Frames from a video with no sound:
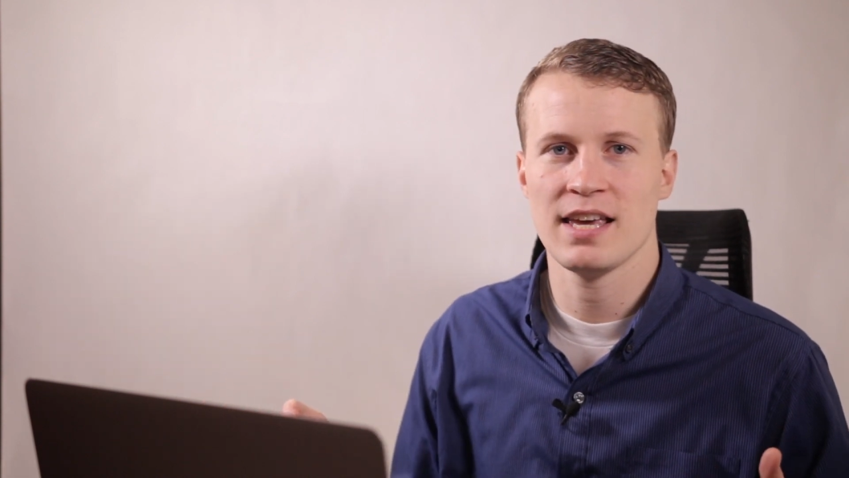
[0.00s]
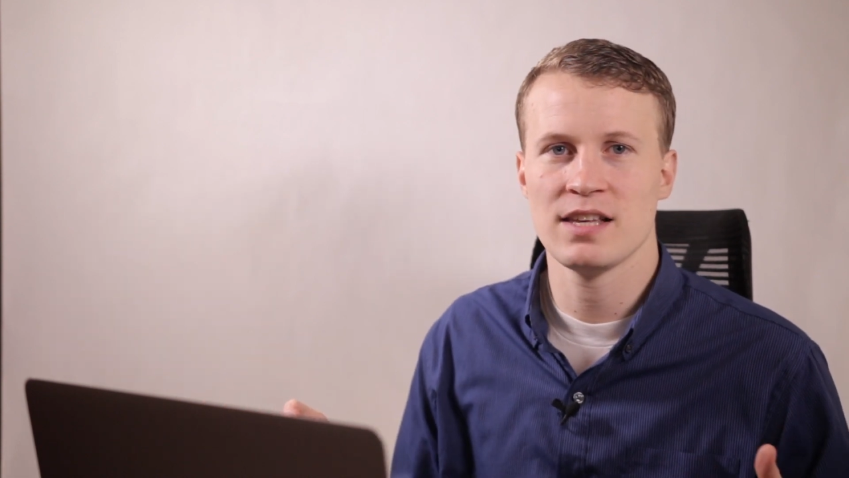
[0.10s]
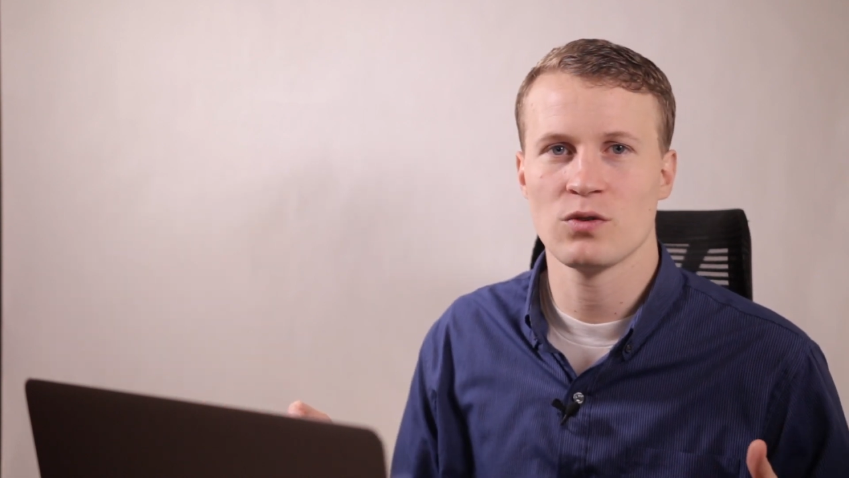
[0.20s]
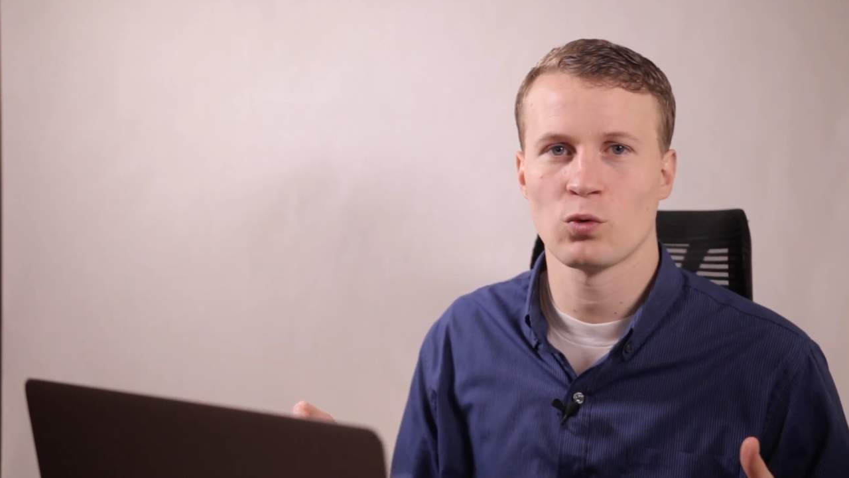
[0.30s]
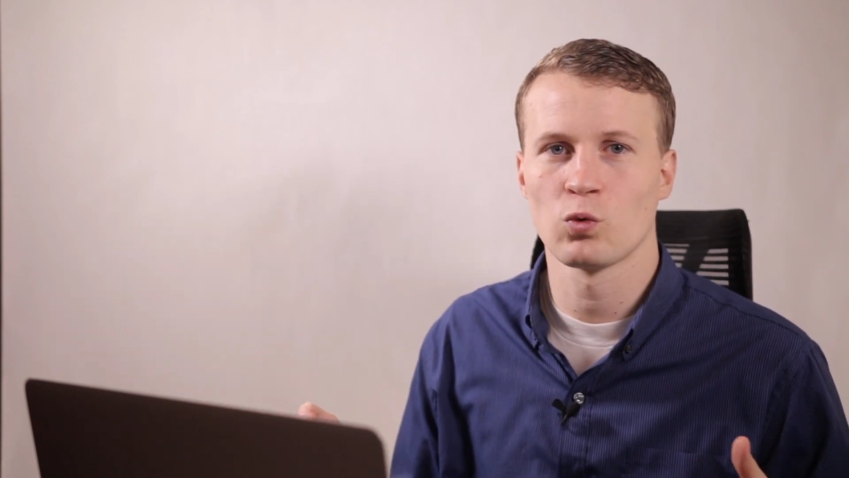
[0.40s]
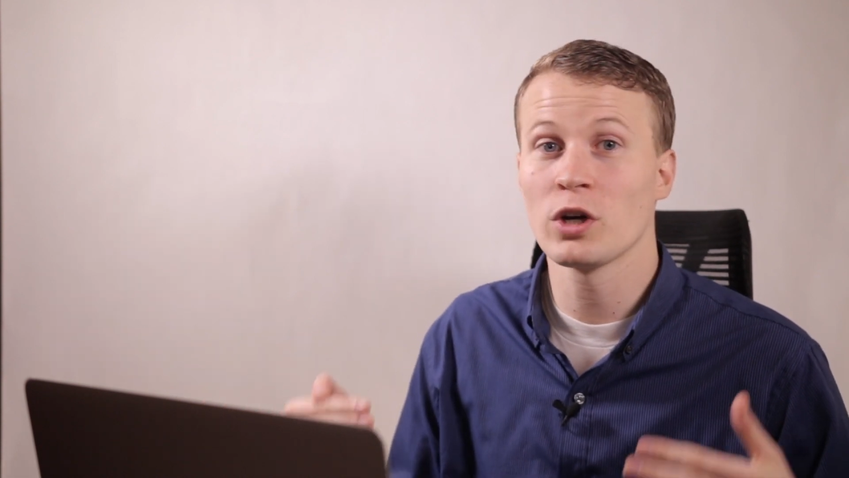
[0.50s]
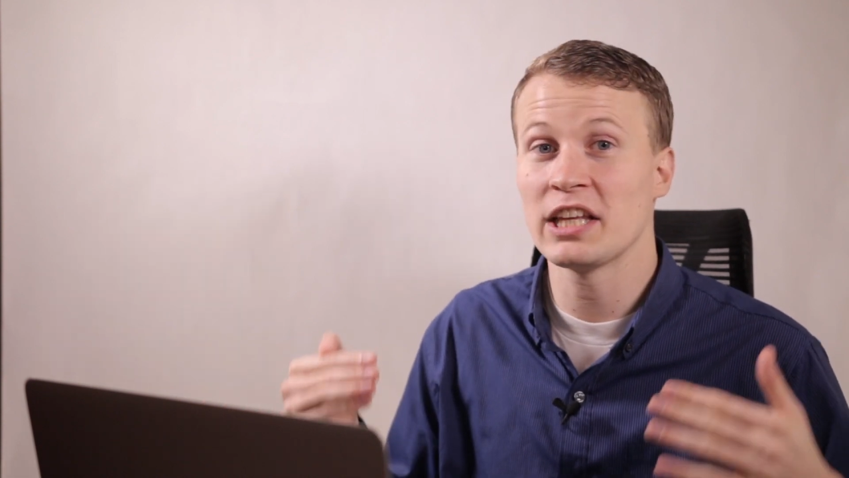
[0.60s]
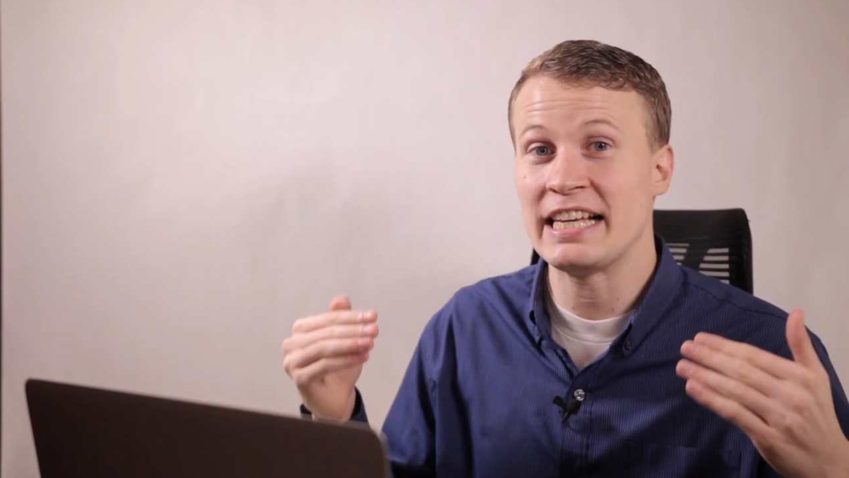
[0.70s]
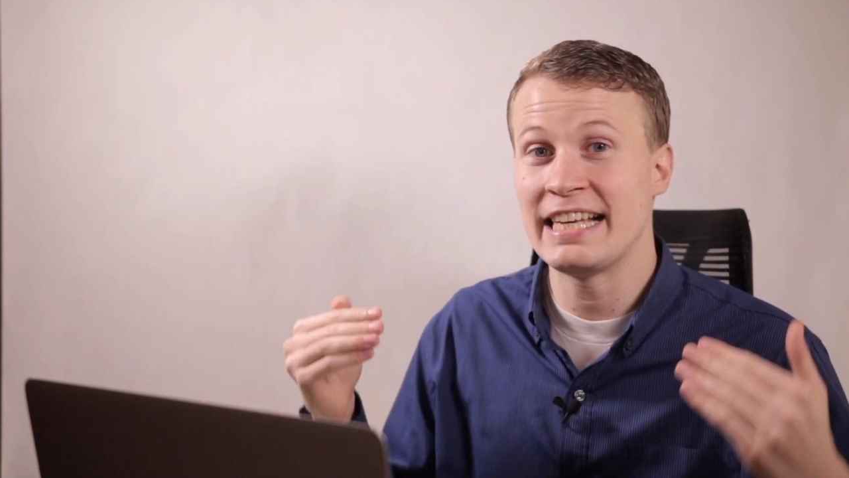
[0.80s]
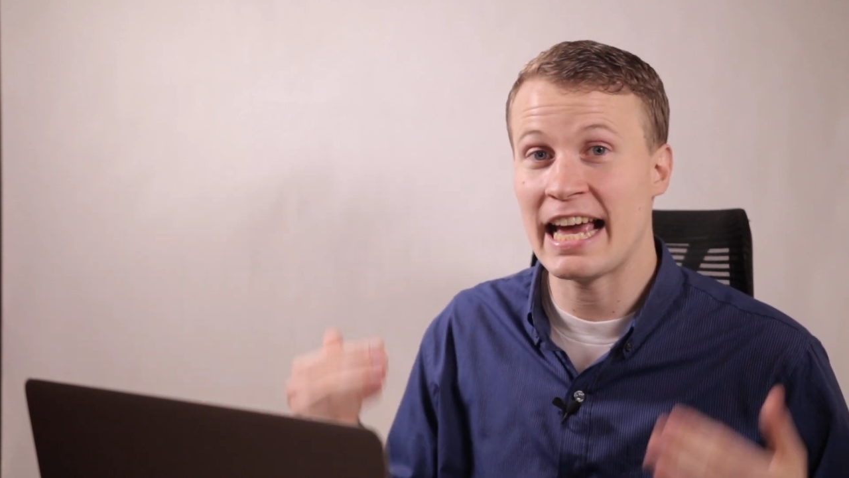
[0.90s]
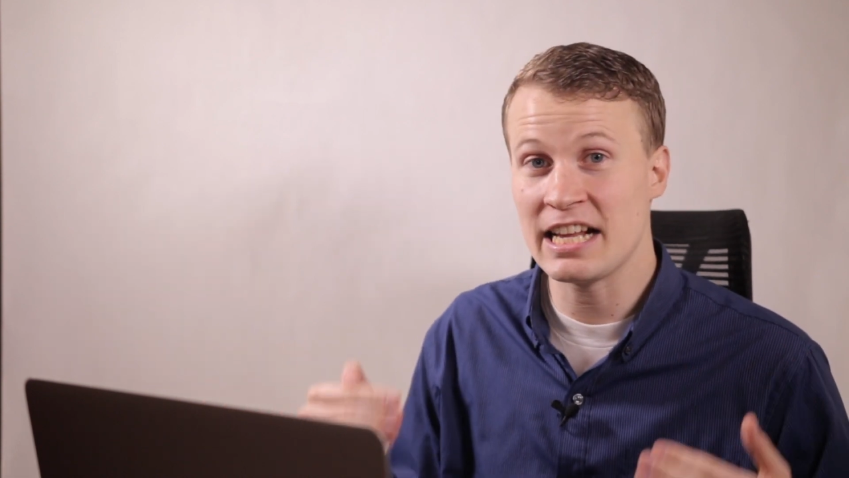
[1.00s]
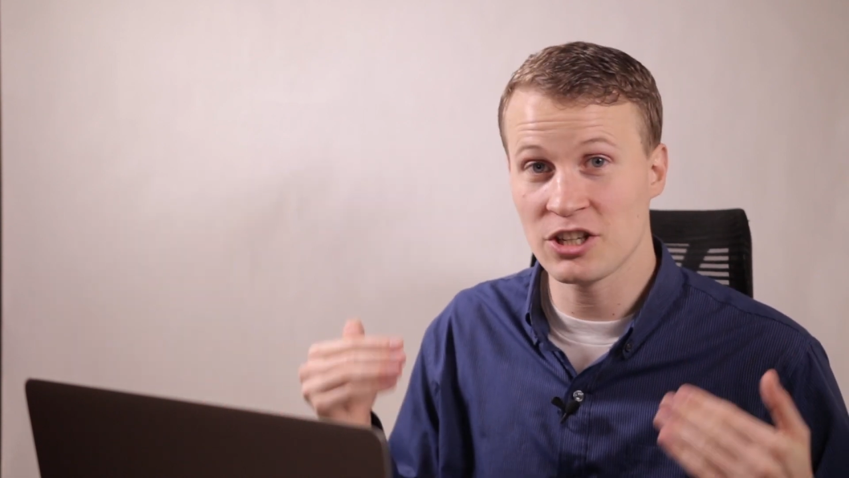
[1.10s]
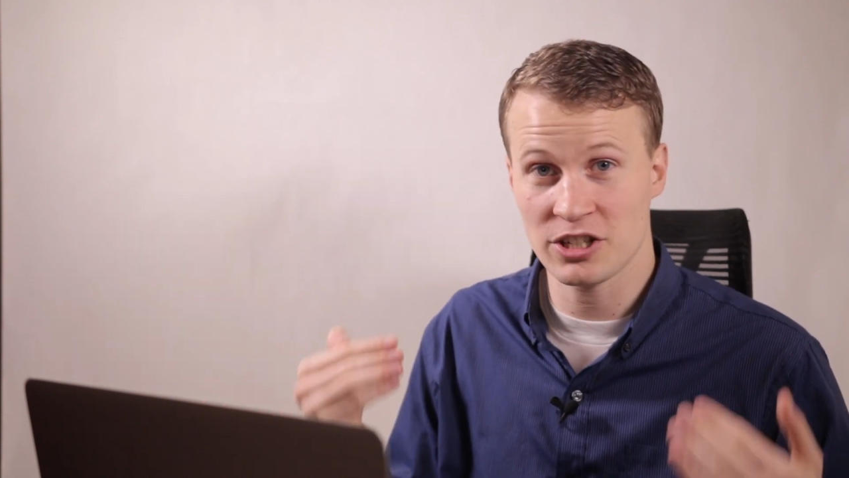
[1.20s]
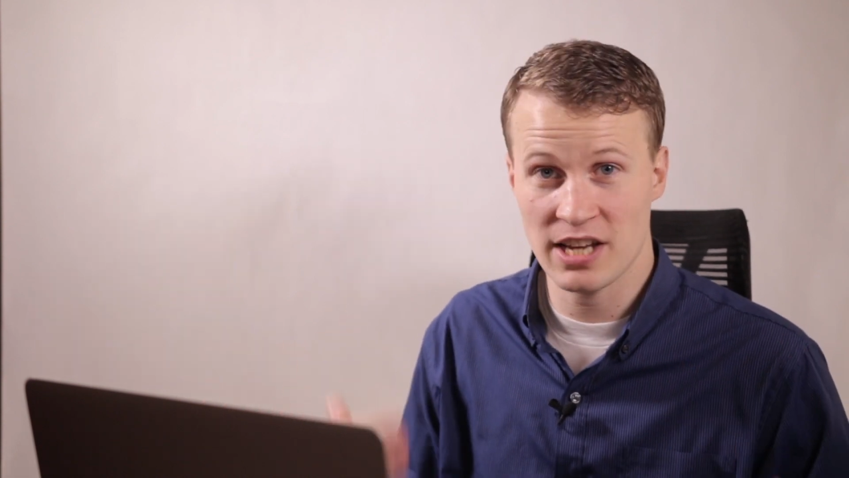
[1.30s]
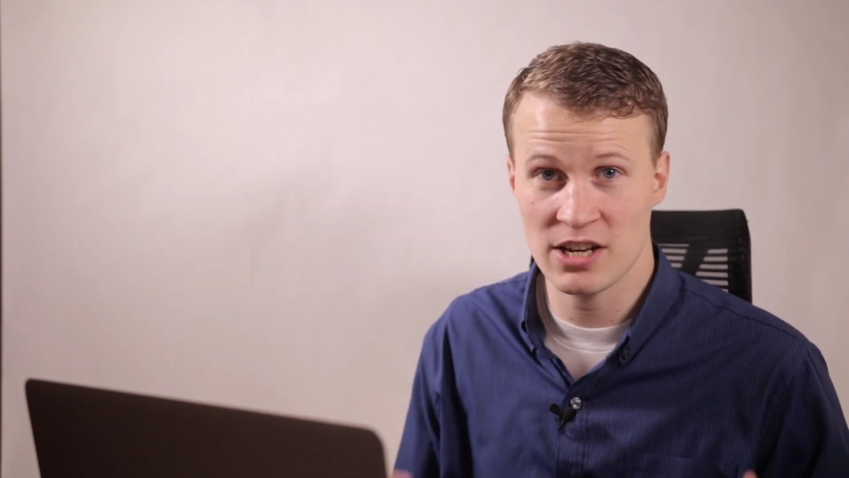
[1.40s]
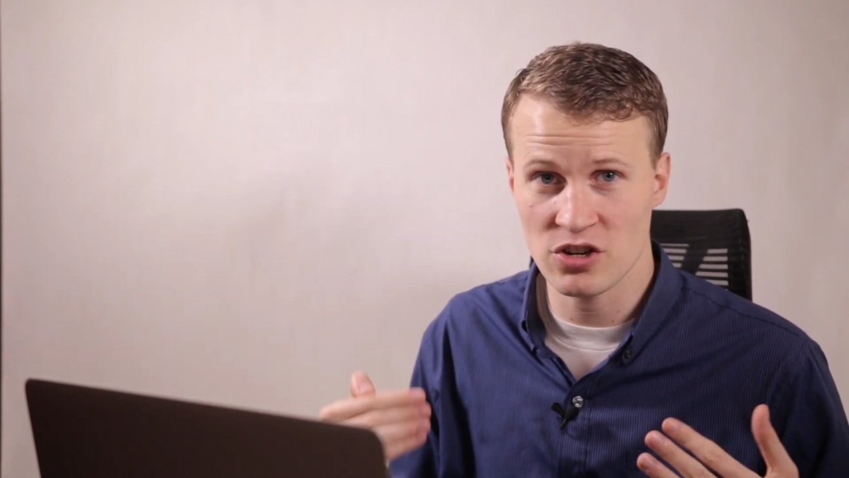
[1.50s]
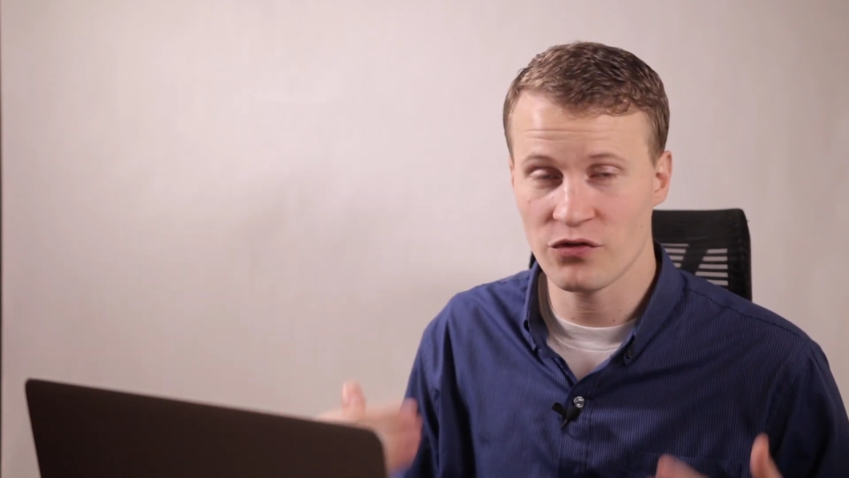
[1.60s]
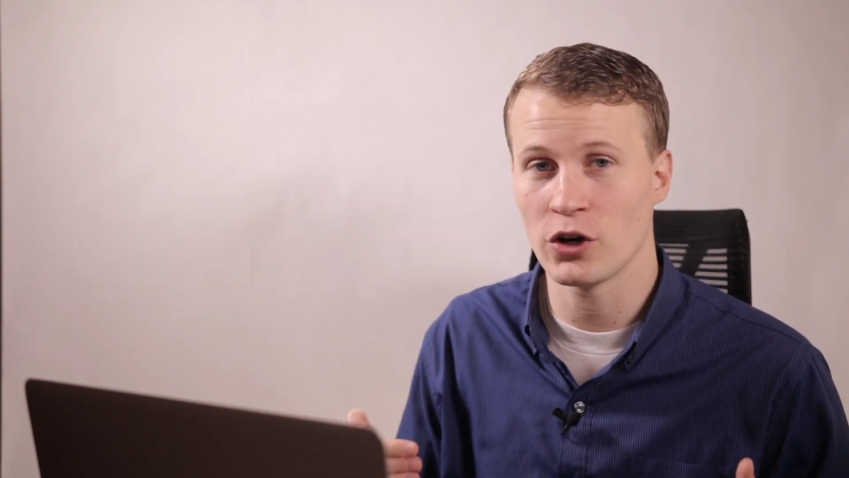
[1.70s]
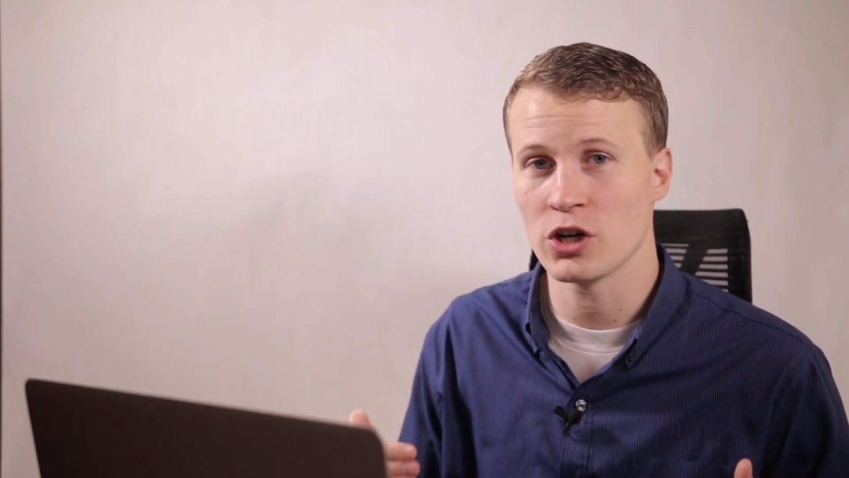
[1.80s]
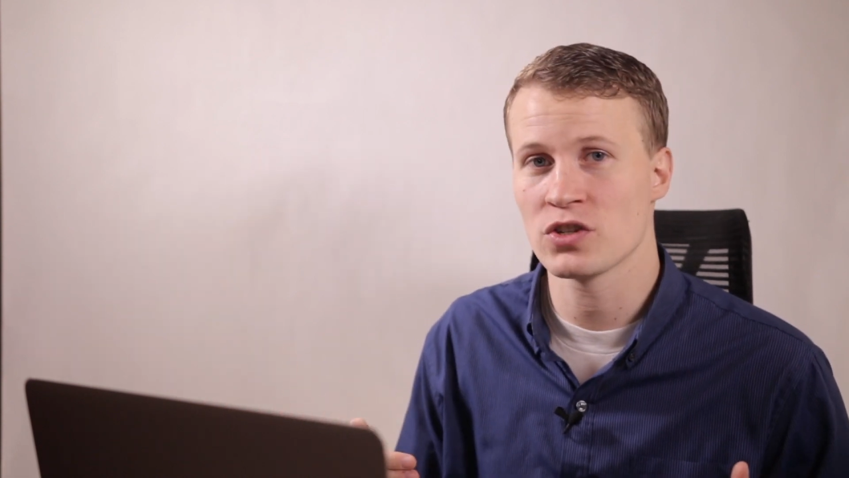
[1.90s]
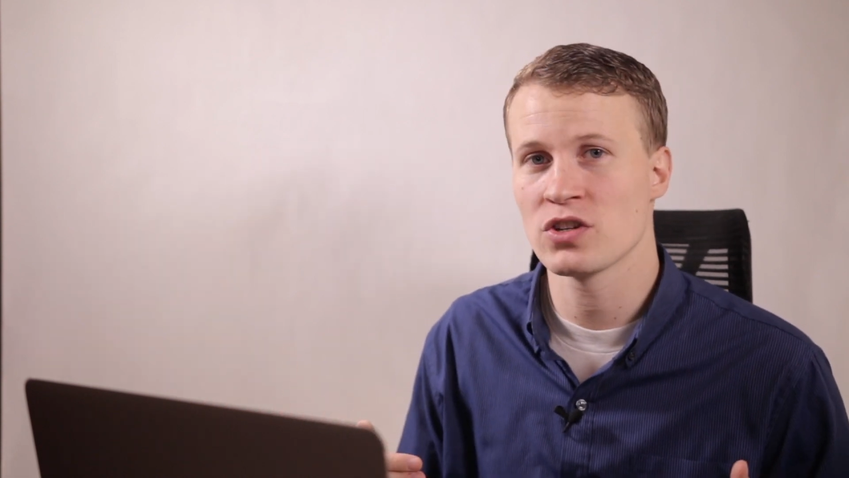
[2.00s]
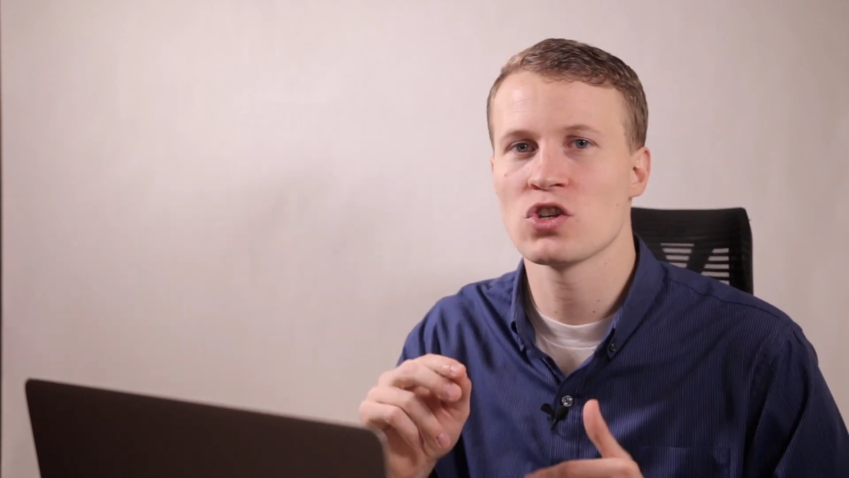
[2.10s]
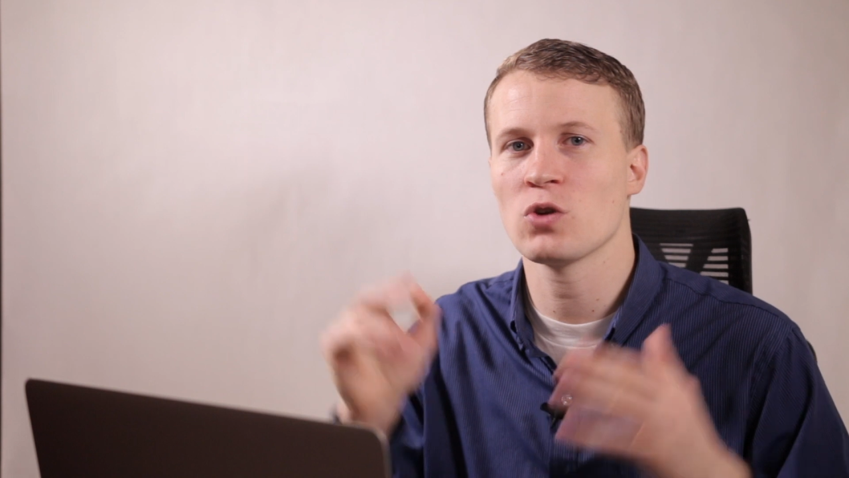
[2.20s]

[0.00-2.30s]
is really getting their attention first.